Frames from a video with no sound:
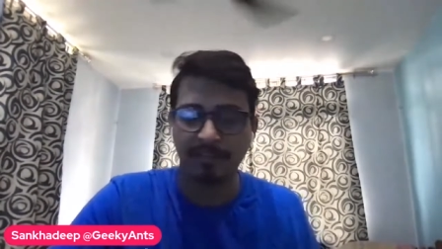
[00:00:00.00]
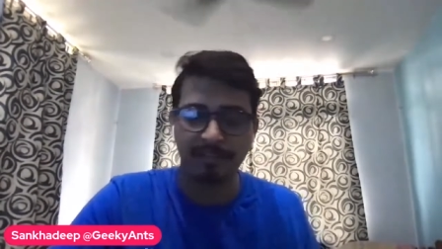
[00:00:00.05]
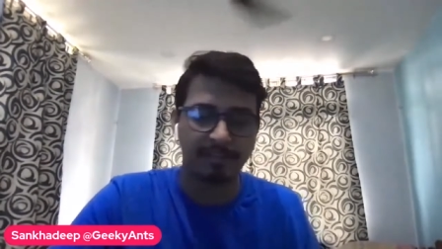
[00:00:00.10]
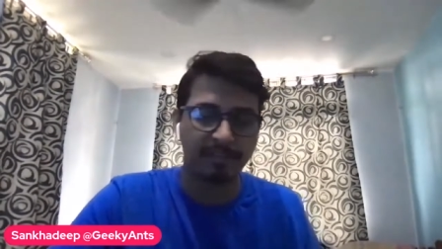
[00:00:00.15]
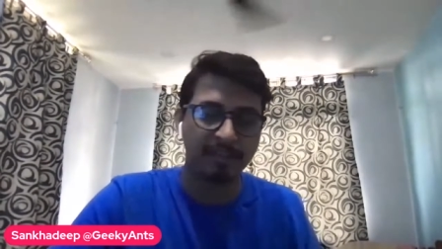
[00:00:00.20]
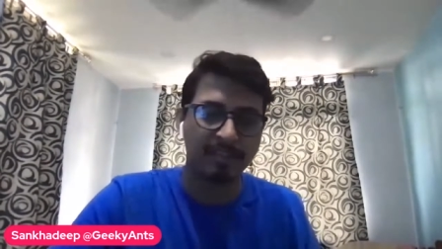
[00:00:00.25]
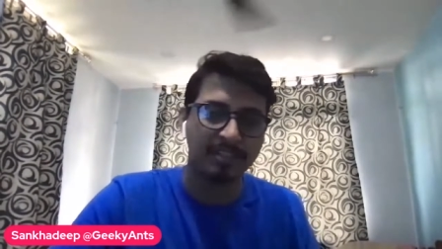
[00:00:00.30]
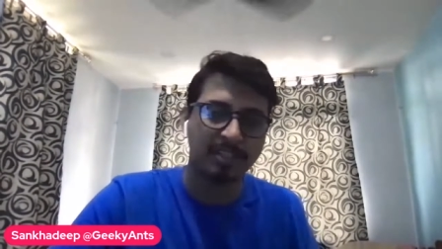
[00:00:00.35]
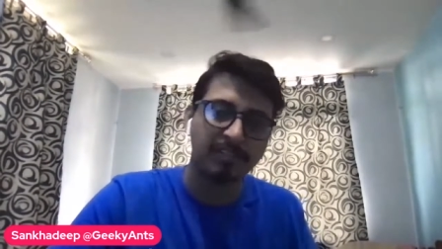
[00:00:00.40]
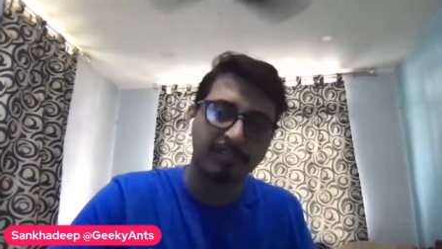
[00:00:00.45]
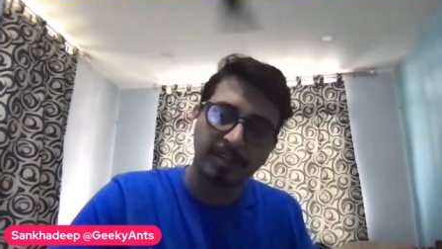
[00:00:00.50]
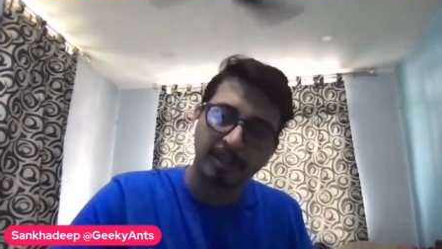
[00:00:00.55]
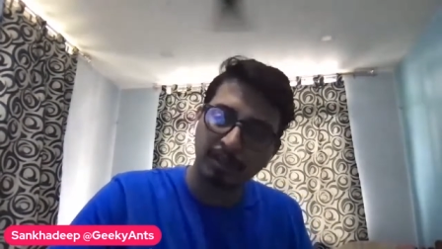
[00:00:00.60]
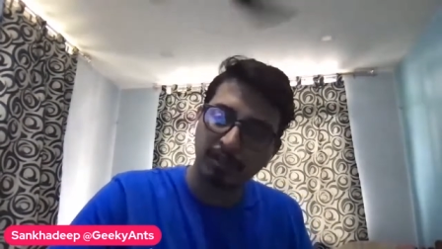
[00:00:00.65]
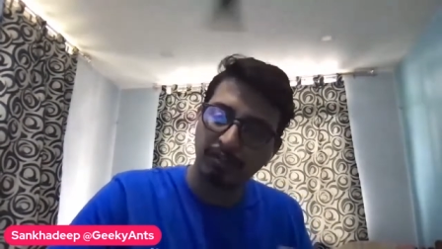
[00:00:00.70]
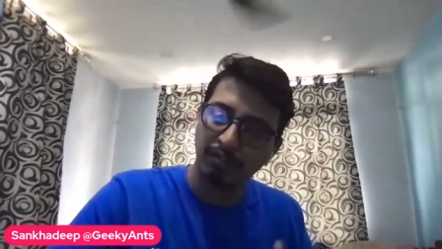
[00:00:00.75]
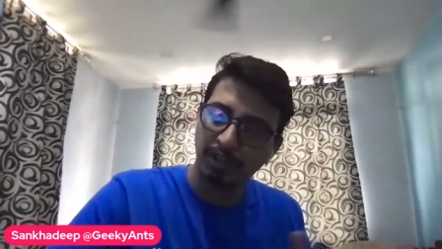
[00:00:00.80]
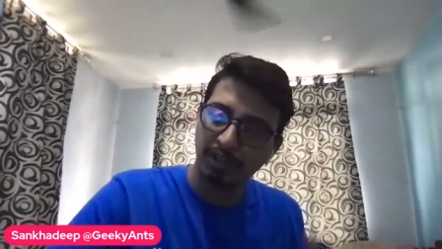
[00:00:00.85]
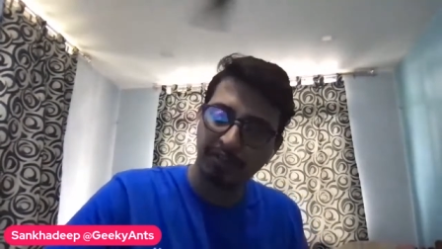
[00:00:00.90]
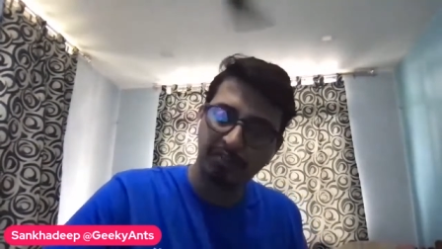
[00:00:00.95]
everyone is
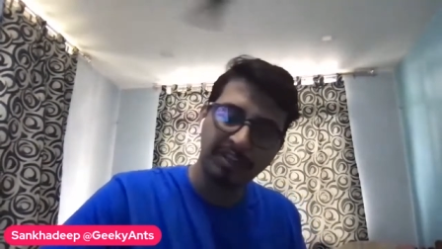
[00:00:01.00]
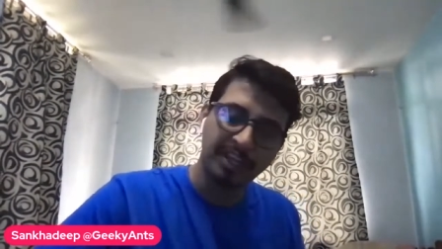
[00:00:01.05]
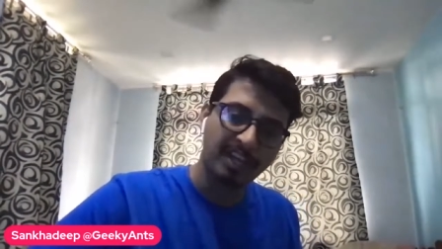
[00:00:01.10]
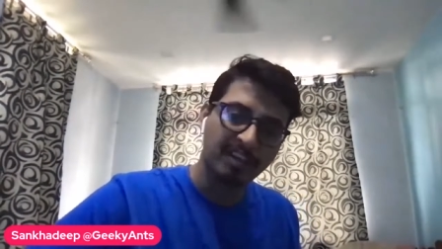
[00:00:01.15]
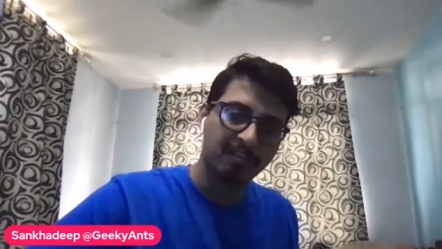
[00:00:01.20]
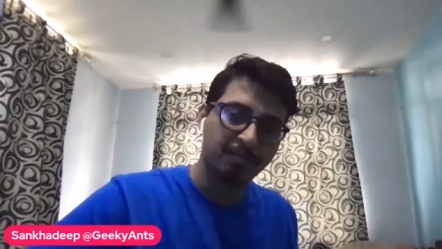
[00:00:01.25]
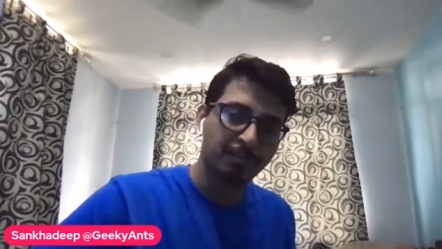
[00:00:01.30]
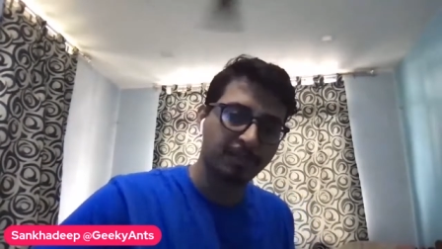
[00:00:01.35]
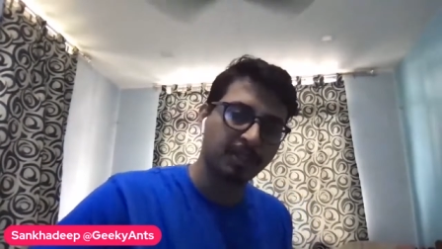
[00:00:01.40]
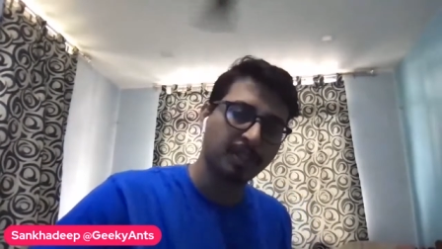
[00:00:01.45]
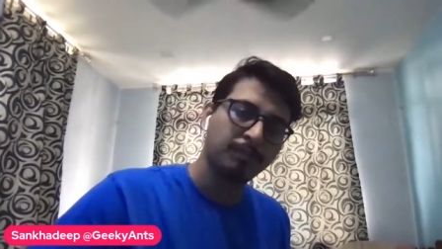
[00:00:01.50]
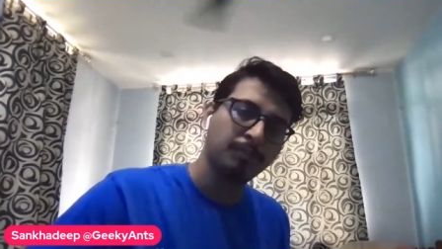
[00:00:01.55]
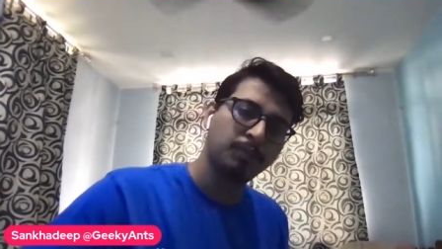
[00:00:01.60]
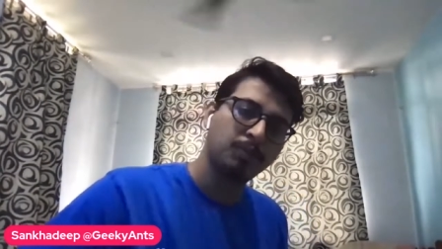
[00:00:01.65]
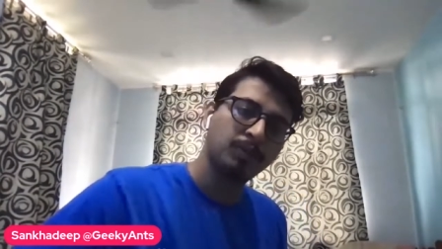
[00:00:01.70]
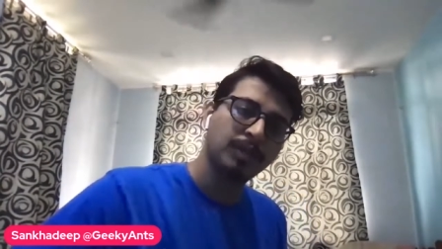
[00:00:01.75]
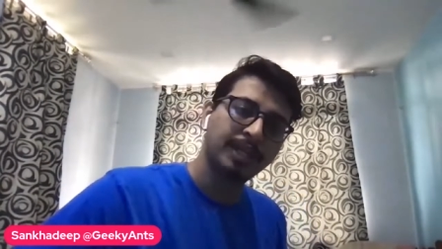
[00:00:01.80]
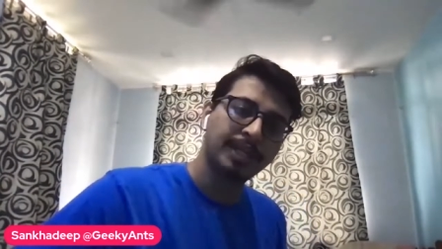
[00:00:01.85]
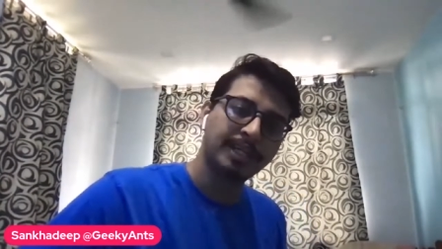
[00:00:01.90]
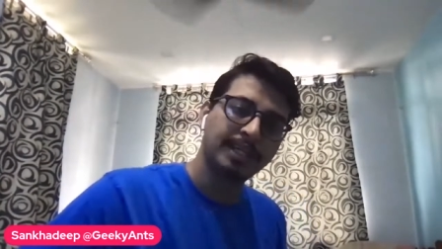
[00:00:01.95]
aware of what we have been up
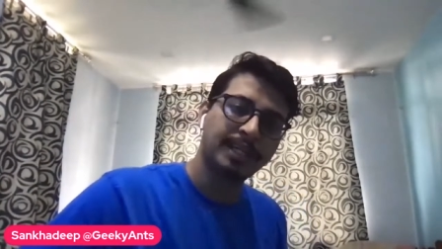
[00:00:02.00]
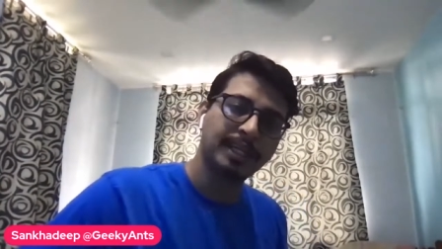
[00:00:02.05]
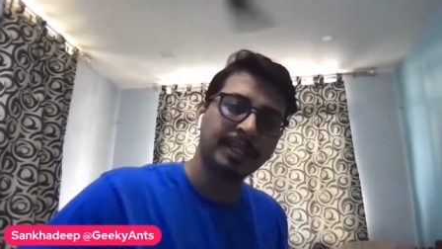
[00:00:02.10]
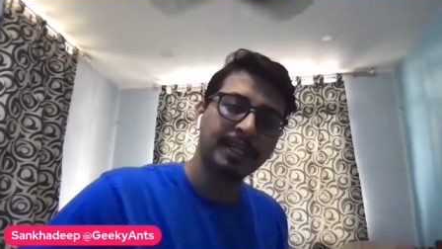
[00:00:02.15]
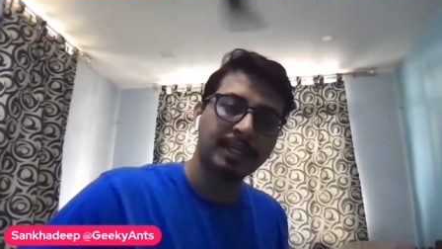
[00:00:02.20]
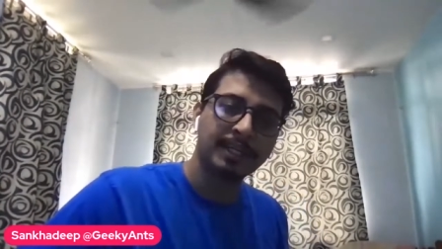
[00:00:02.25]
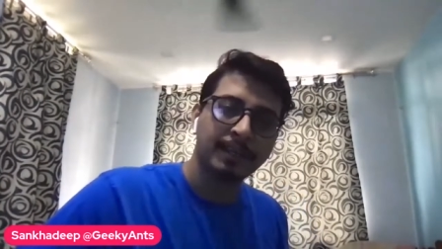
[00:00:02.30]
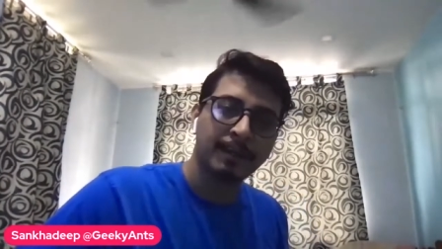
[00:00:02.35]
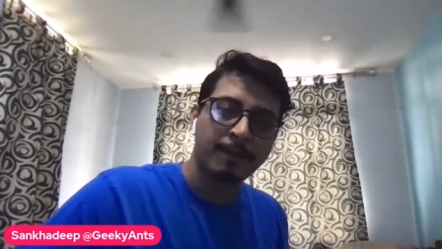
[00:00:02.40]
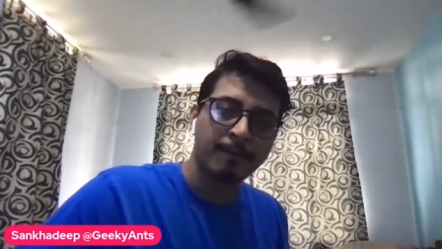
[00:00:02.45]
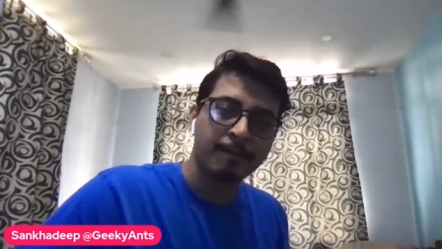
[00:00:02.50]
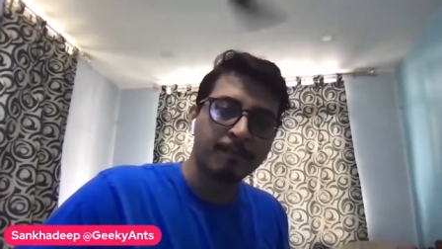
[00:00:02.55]
to lately.